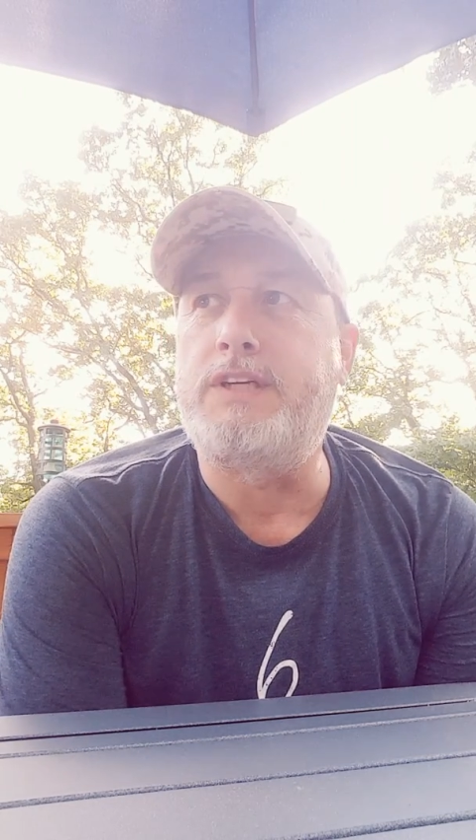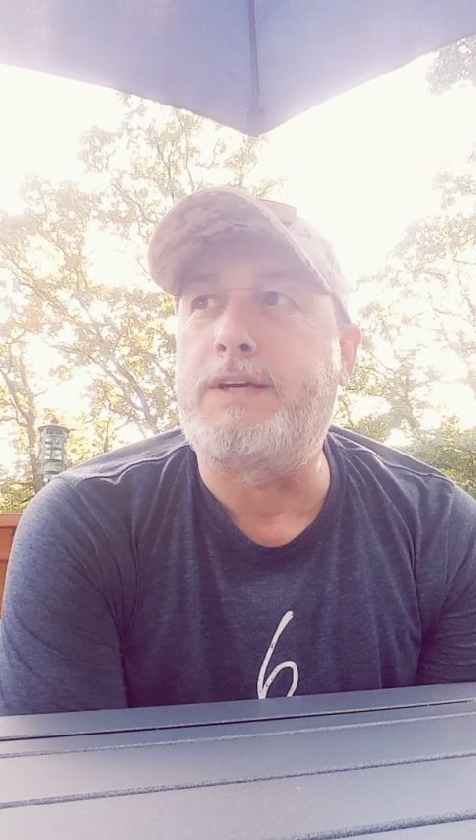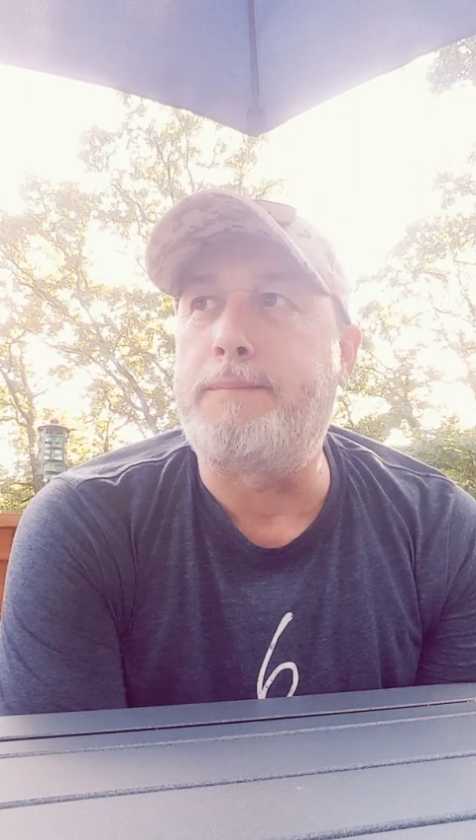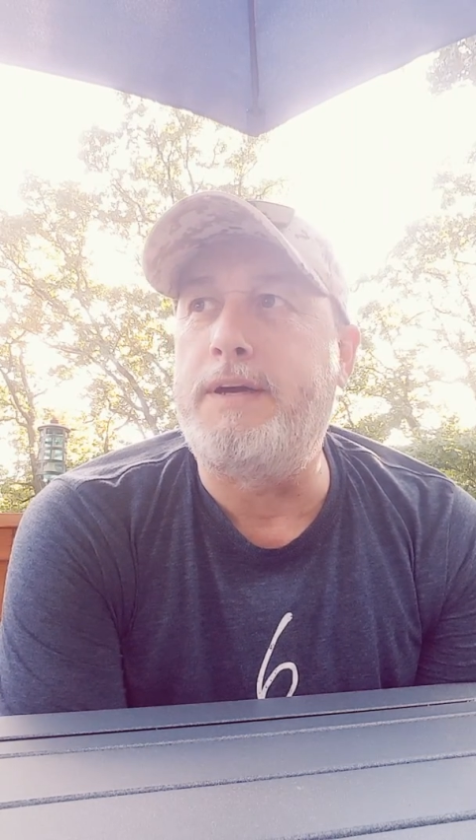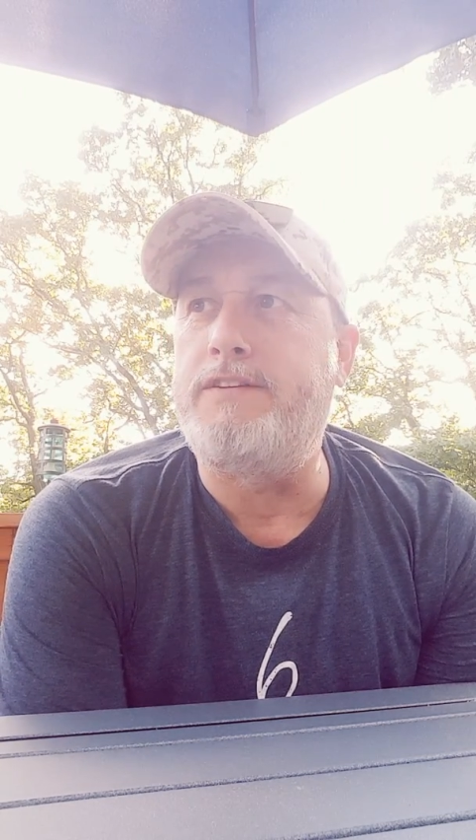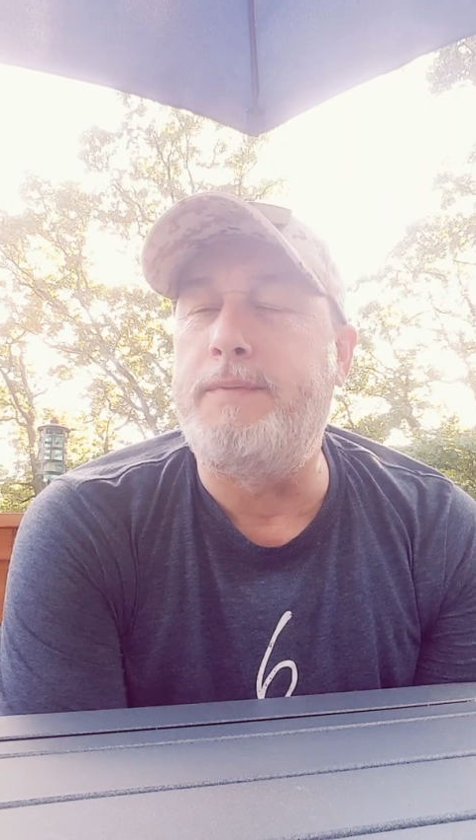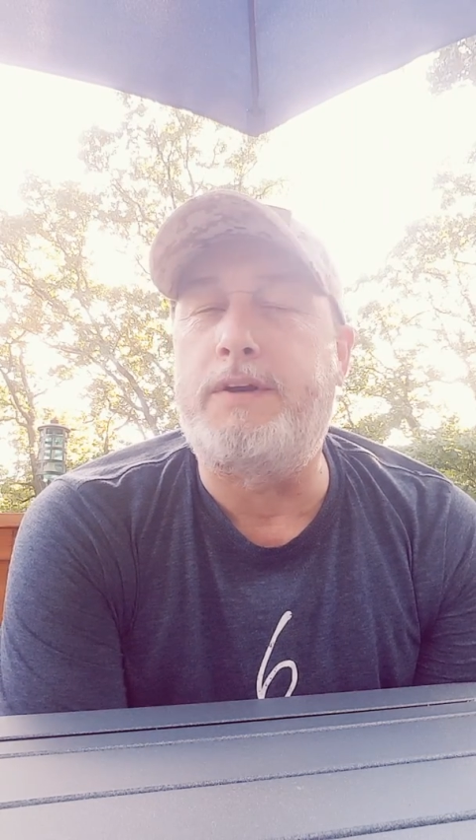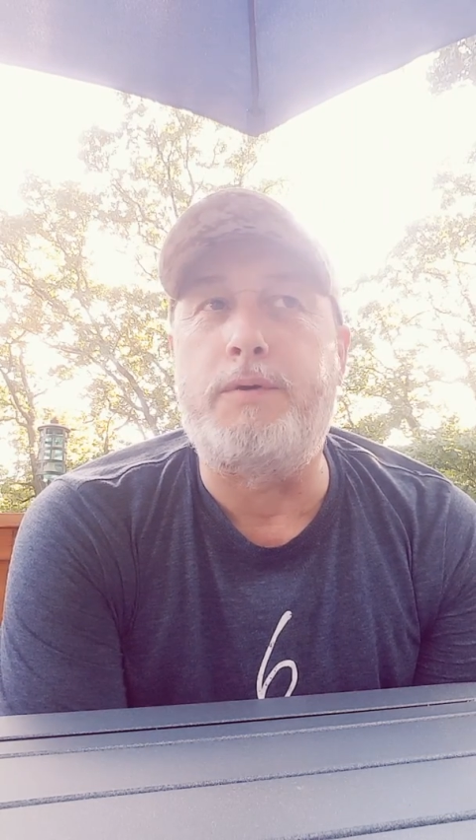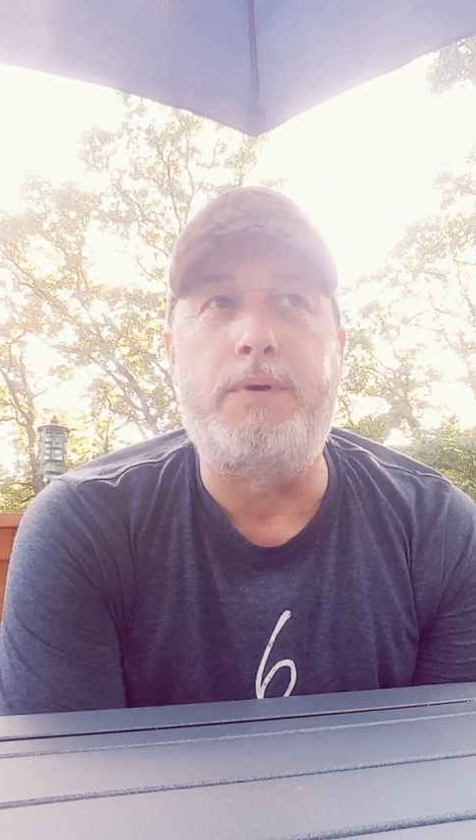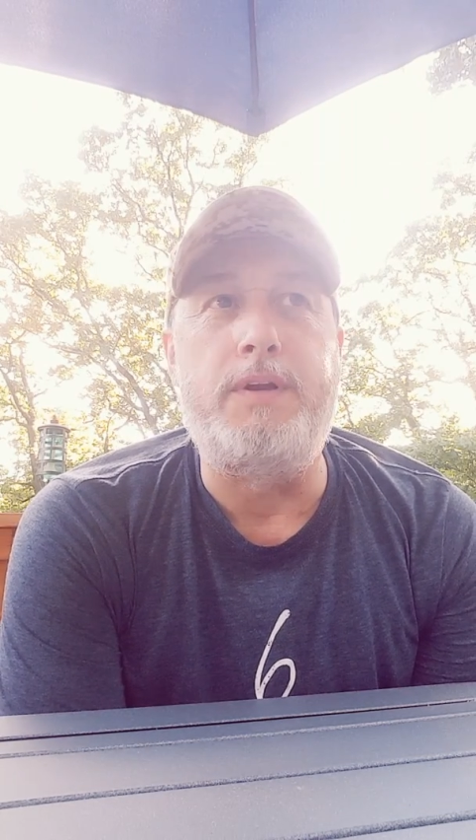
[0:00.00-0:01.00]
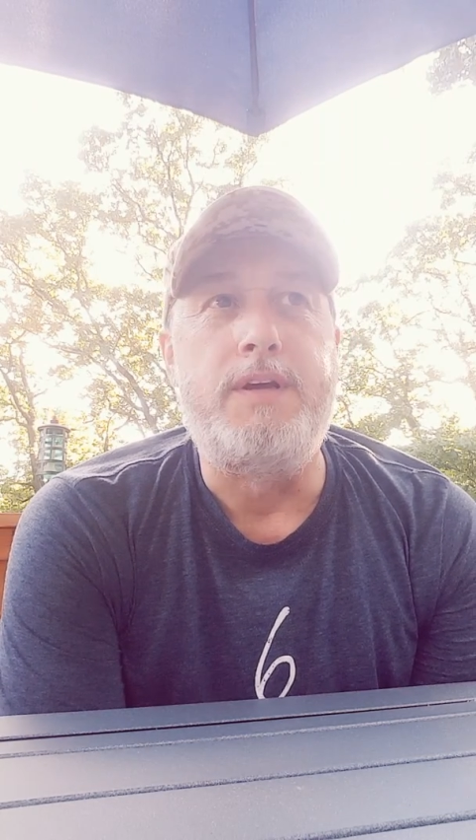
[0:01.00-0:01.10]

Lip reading: like a pacemaker, but